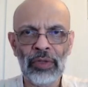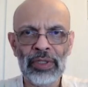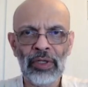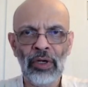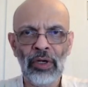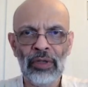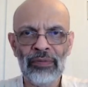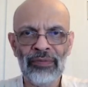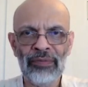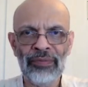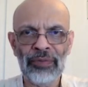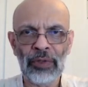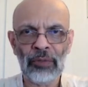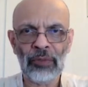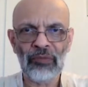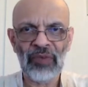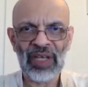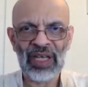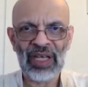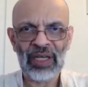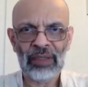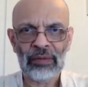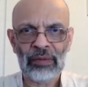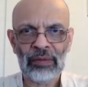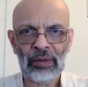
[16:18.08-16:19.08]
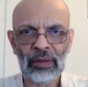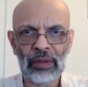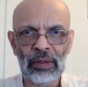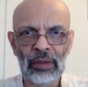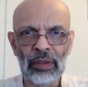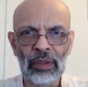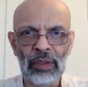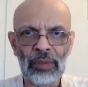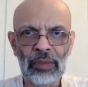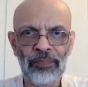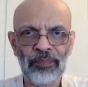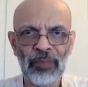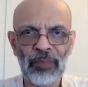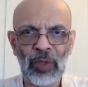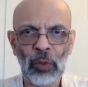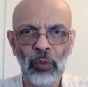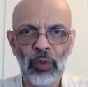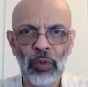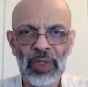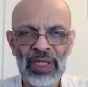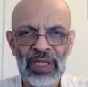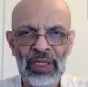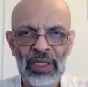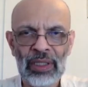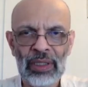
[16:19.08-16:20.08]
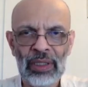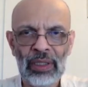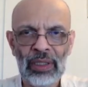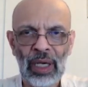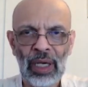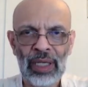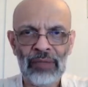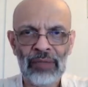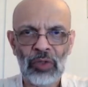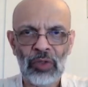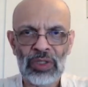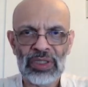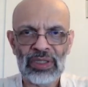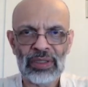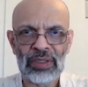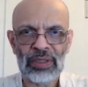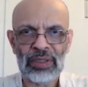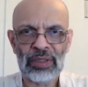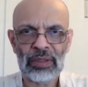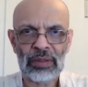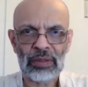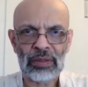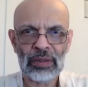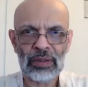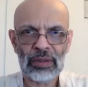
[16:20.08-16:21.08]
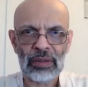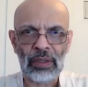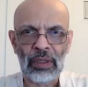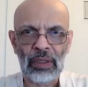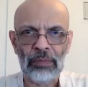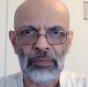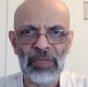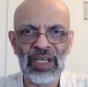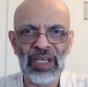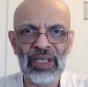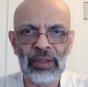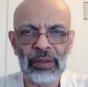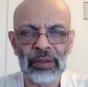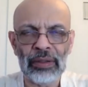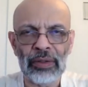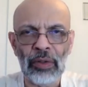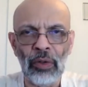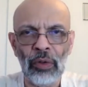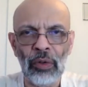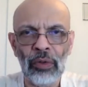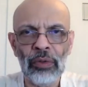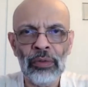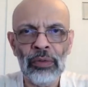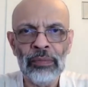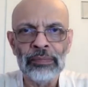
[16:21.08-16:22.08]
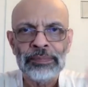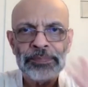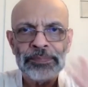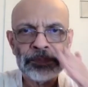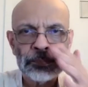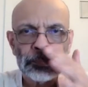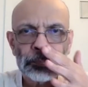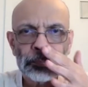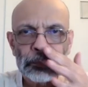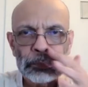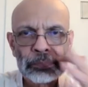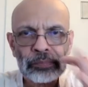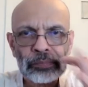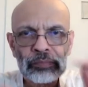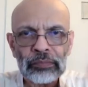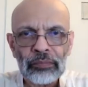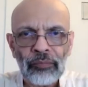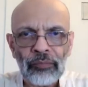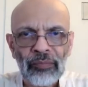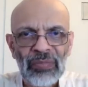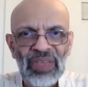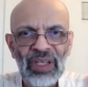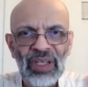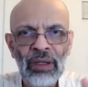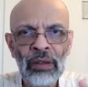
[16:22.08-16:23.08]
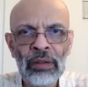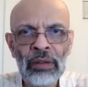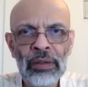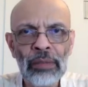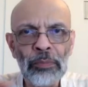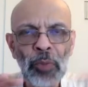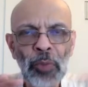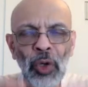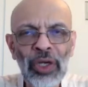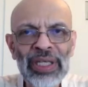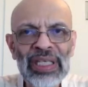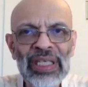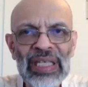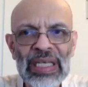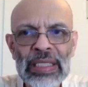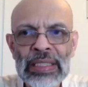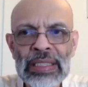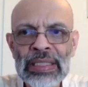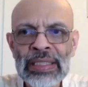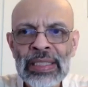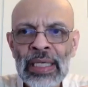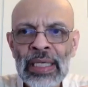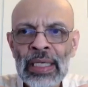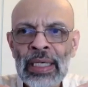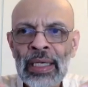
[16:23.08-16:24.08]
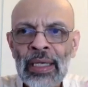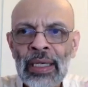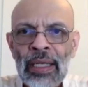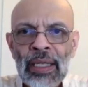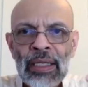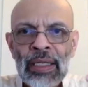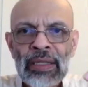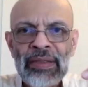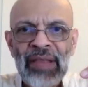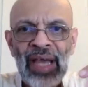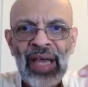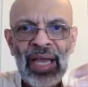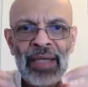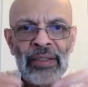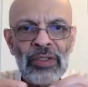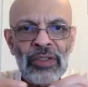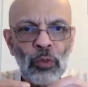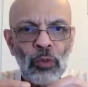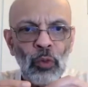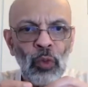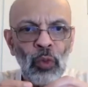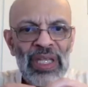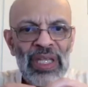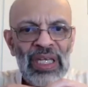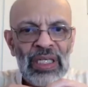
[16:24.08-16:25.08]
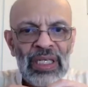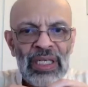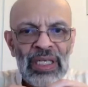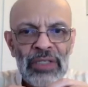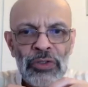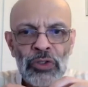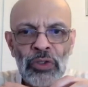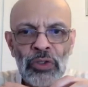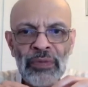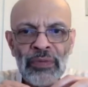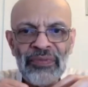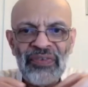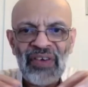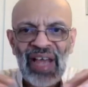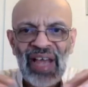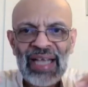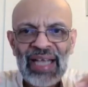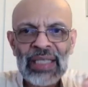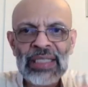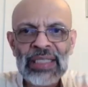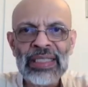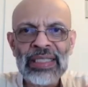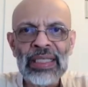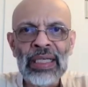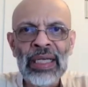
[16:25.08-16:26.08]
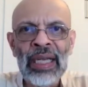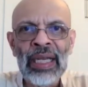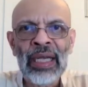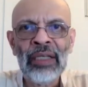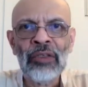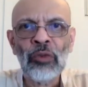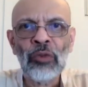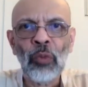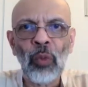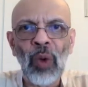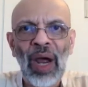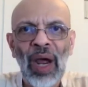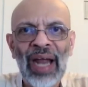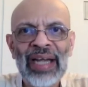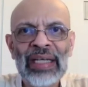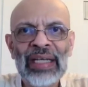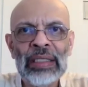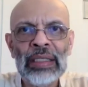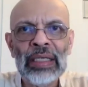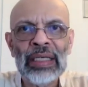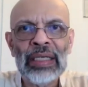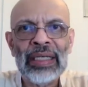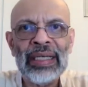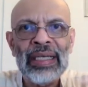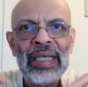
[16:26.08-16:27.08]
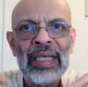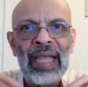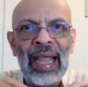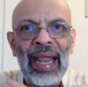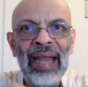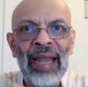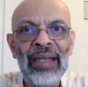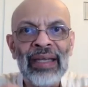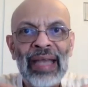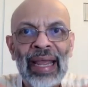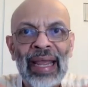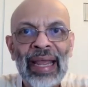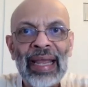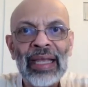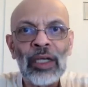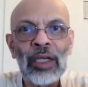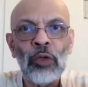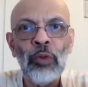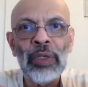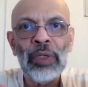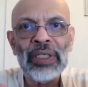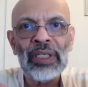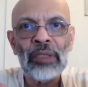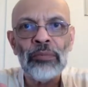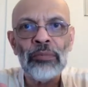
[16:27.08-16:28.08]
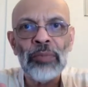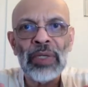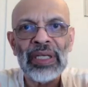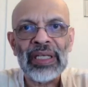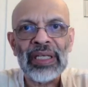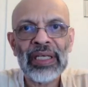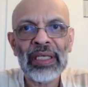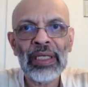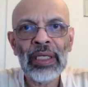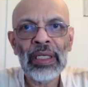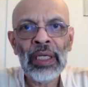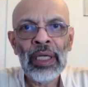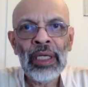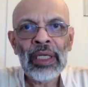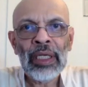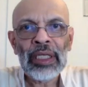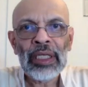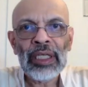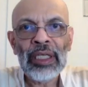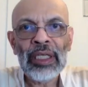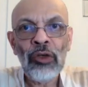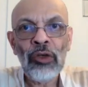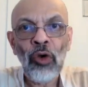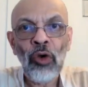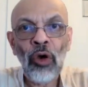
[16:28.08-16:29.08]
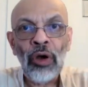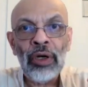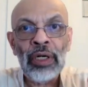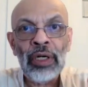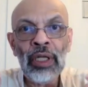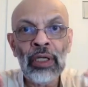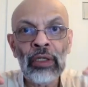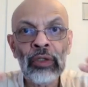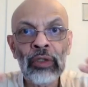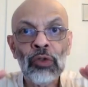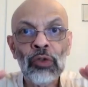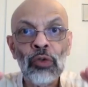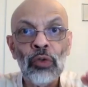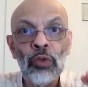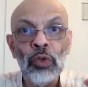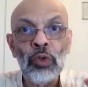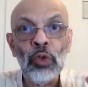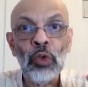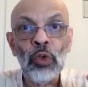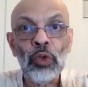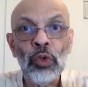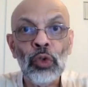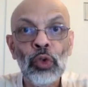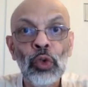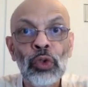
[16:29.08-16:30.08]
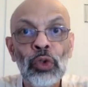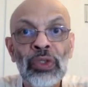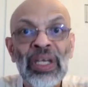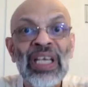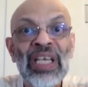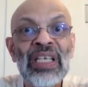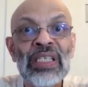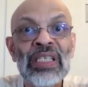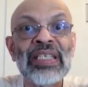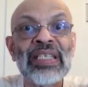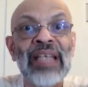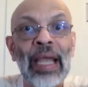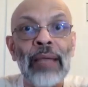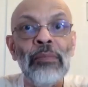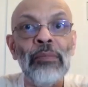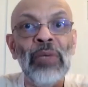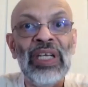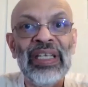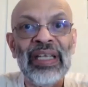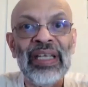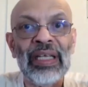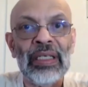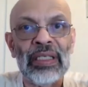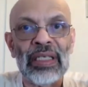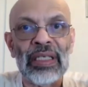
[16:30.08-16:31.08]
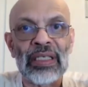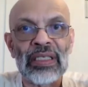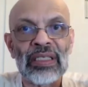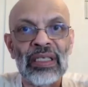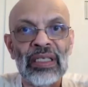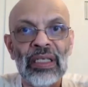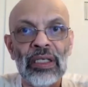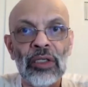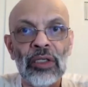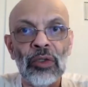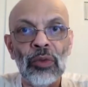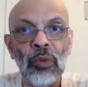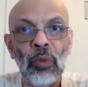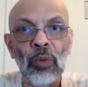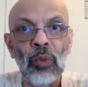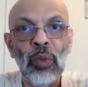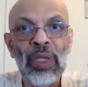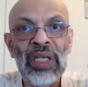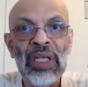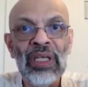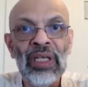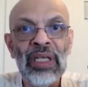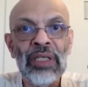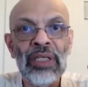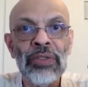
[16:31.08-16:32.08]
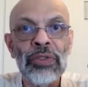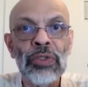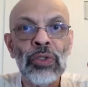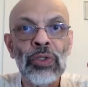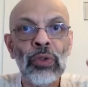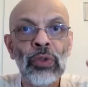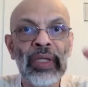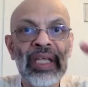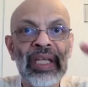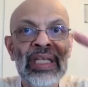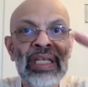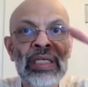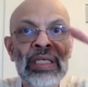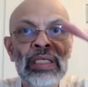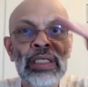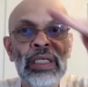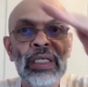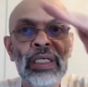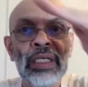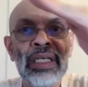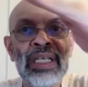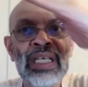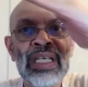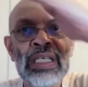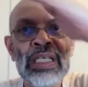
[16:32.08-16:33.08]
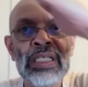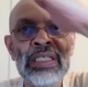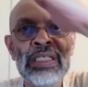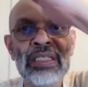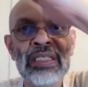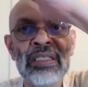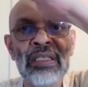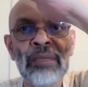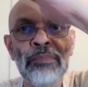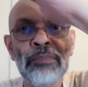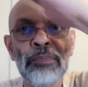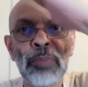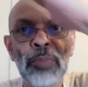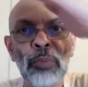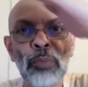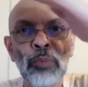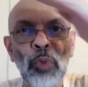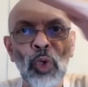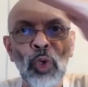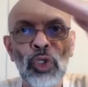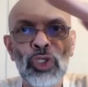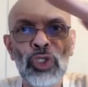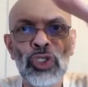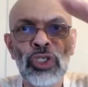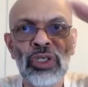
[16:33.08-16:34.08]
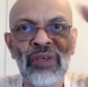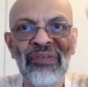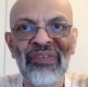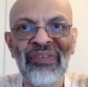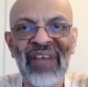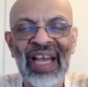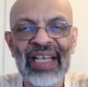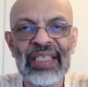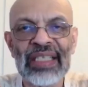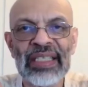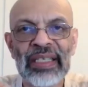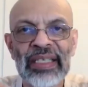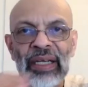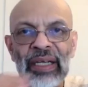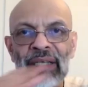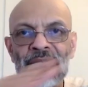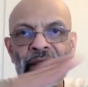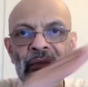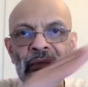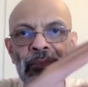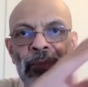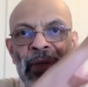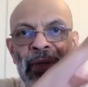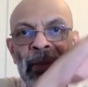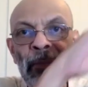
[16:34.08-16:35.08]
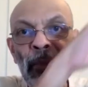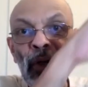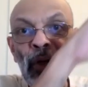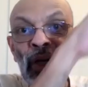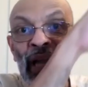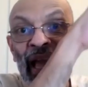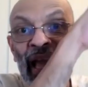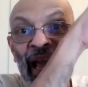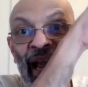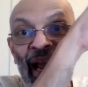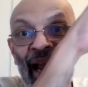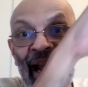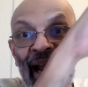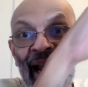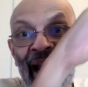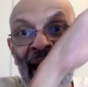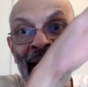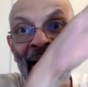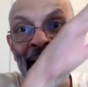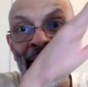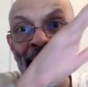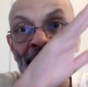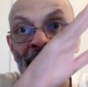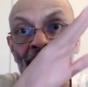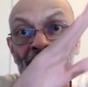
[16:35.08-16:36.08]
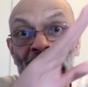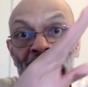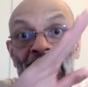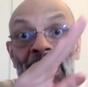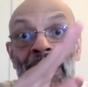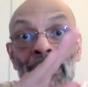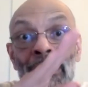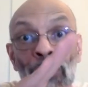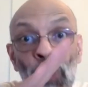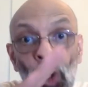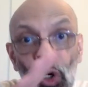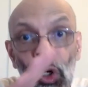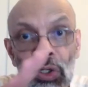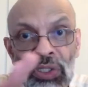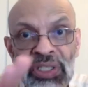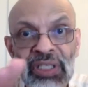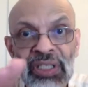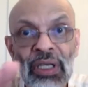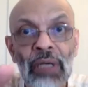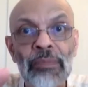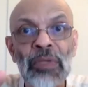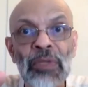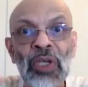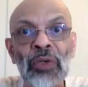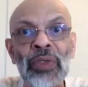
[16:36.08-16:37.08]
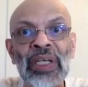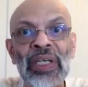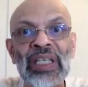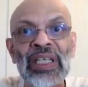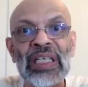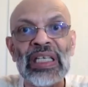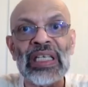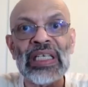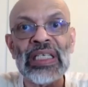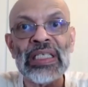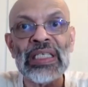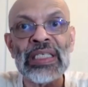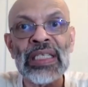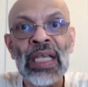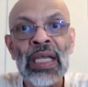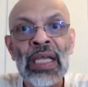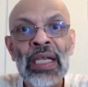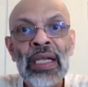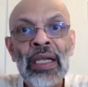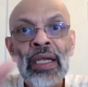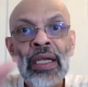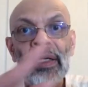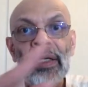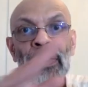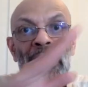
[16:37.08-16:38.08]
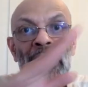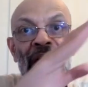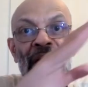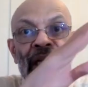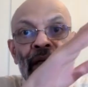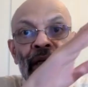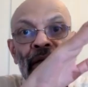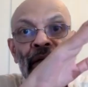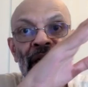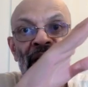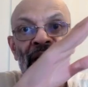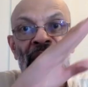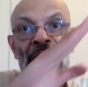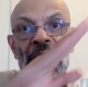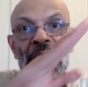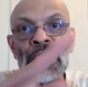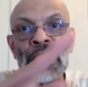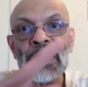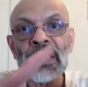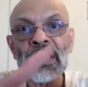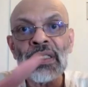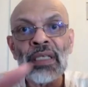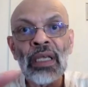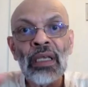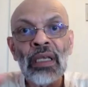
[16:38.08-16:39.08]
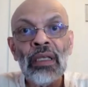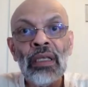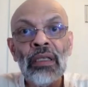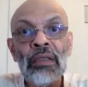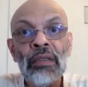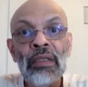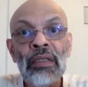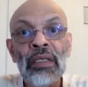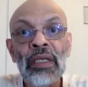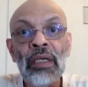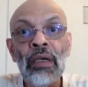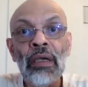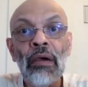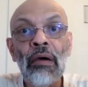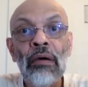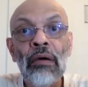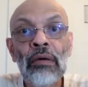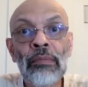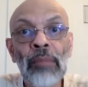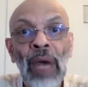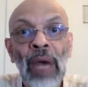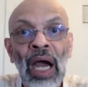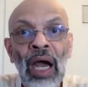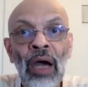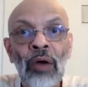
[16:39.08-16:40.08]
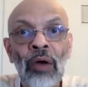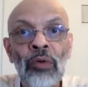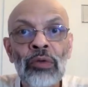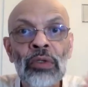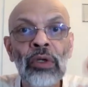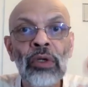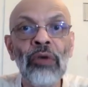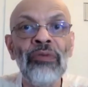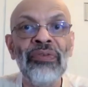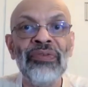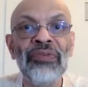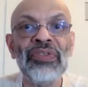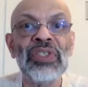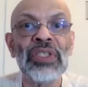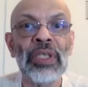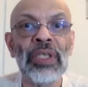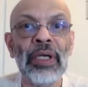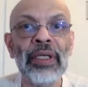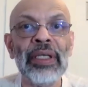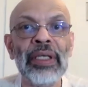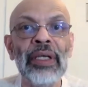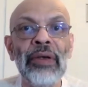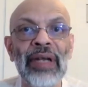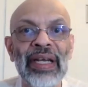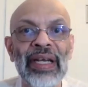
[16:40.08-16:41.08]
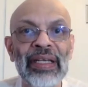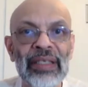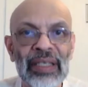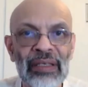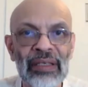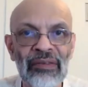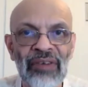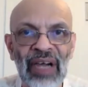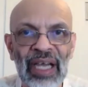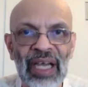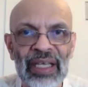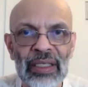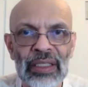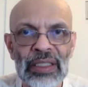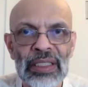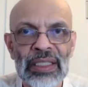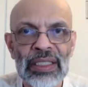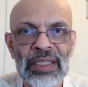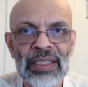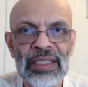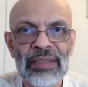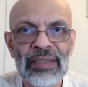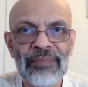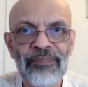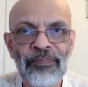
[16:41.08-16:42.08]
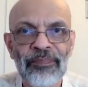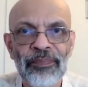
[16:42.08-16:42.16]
on from where um, we I was a minute ago, the point is that we need to vaccinate widely and equitably in order to do two things simultaneously. We need to increase the proportion of vaccinated people and in those communities decrease the amount of circulating virus.